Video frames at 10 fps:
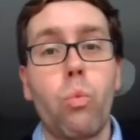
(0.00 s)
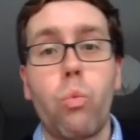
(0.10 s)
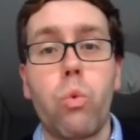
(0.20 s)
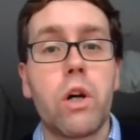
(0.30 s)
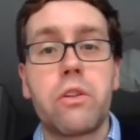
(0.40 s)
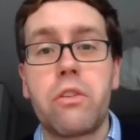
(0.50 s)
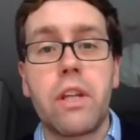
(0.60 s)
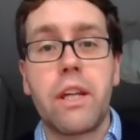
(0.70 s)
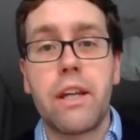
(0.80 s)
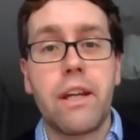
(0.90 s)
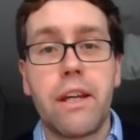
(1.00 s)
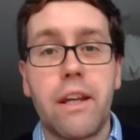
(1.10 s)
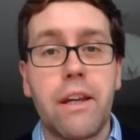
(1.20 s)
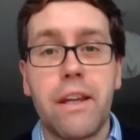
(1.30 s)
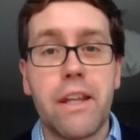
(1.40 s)
what
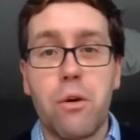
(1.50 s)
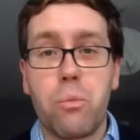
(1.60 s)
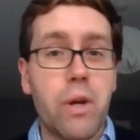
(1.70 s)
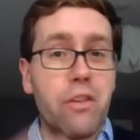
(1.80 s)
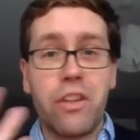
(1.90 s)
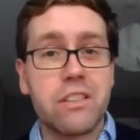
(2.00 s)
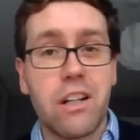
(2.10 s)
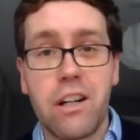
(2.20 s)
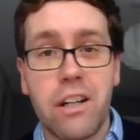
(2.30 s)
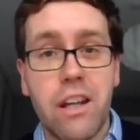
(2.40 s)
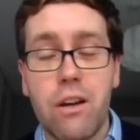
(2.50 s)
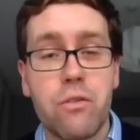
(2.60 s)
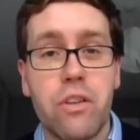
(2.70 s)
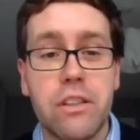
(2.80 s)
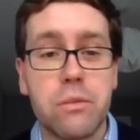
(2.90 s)
where things are and
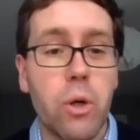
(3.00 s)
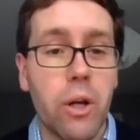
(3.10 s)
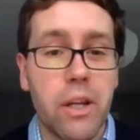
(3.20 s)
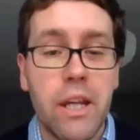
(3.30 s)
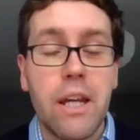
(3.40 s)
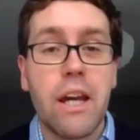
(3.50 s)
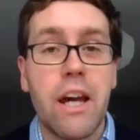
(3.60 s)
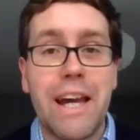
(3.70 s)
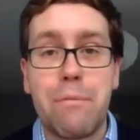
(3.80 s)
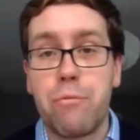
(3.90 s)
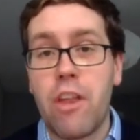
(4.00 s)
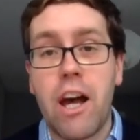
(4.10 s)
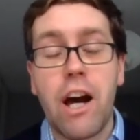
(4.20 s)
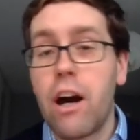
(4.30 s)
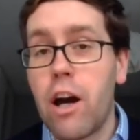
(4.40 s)
how things work.
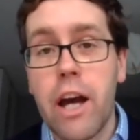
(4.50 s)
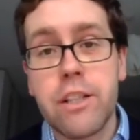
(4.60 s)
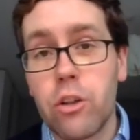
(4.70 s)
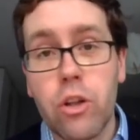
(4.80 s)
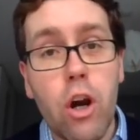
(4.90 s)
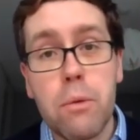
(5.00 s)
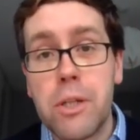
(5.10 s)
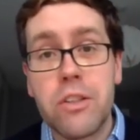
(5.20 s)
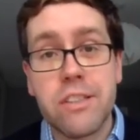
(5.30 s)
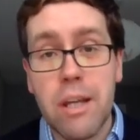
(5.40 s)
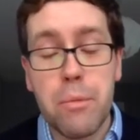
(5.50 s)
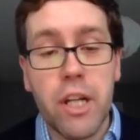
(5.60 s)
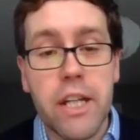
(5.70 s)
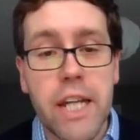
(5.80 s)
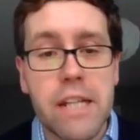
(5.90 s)
I don't know about the
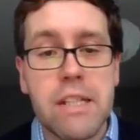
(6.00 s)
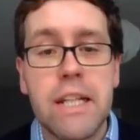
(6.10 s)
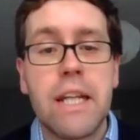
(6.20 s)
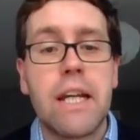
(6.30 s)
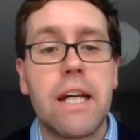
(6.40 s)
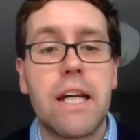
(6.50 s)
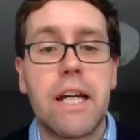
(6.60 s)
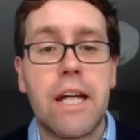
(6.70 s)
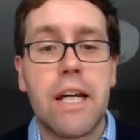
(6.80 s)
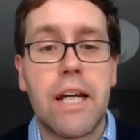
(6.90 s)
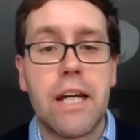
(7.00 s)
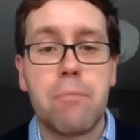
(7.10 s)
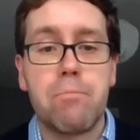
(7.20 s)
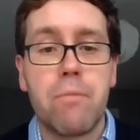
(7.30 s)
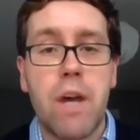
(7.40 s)
seminar yet.
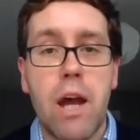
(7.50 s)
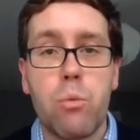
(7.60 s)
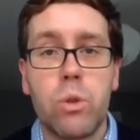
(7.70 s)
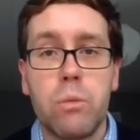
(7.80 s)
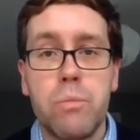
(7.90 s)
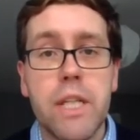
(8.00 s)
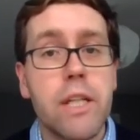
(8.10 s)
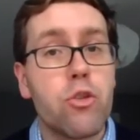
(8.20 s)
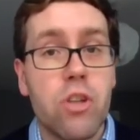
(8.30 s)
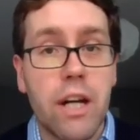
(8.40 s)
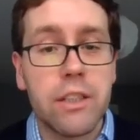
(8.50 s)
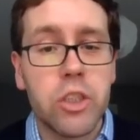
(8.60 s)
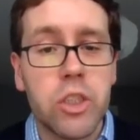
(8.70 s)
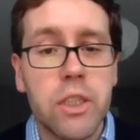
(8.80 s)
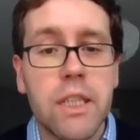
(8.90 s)
I will be in
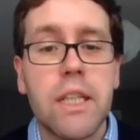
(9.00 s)
touch.